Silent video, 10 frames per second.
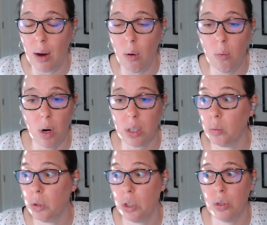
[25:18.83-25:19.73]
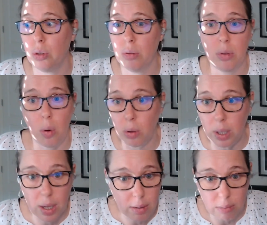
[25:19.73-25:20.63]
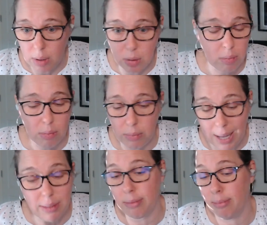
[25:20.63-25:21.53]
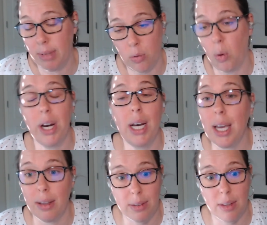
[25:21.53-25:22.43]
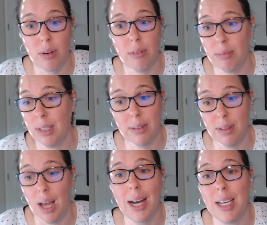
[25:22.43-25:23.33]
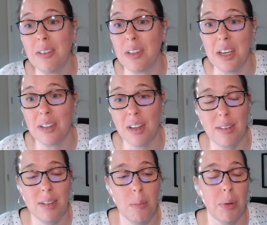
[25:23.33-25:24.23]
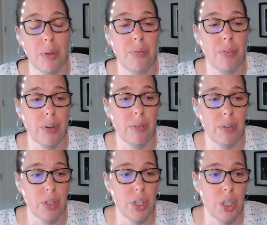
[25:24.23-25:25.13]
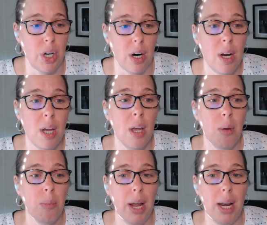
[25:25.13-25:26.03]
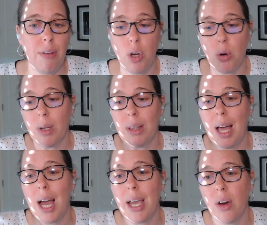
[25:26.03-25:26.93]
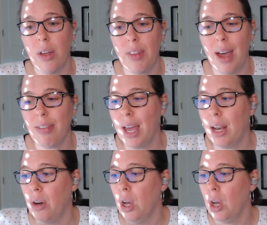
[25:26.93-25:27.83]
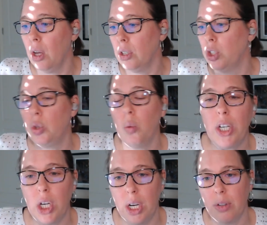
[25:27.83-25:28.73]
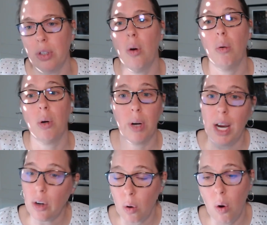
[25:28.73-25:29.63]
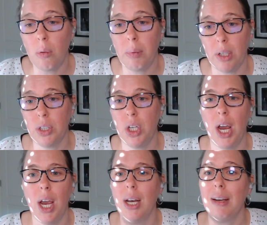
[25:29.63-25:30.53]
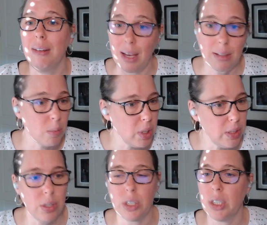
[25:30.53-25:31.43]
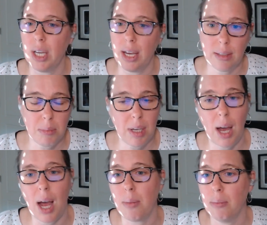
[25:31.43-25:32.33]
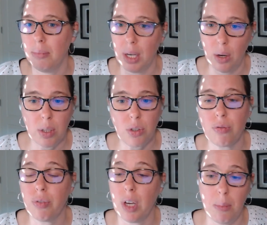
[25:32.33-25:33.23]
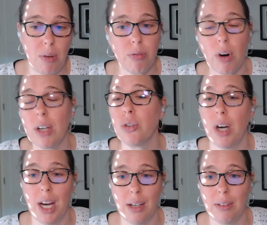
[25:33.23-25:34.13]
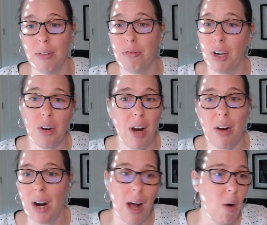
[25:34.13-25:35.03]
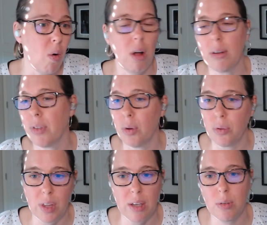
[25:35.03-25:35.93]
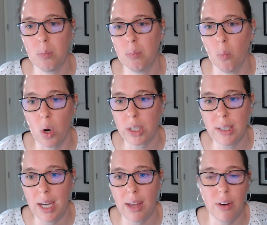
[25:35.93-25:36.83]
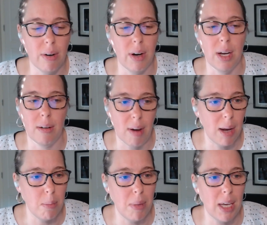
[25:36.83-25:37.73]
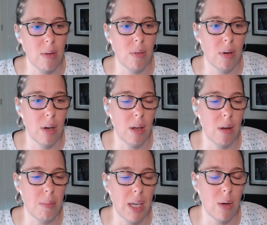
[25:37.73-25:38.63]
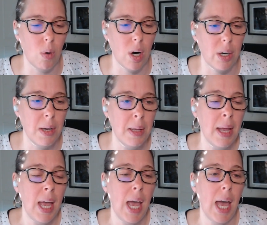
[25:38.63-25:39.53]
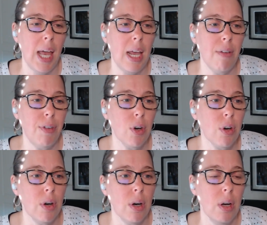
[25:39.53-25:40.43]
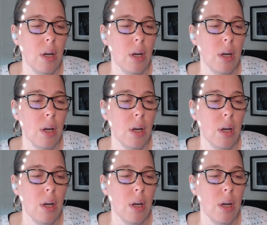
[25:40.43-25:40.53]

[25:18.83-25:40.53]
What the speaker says: how it works, which is totally, it's what it is. It's not easy. It's not simple for sure. But if you're relying on that, then switching to go create your own build chain takes some research, takes some time. It can be frustrating to figure out how all of those things work together and make it work. And if you're,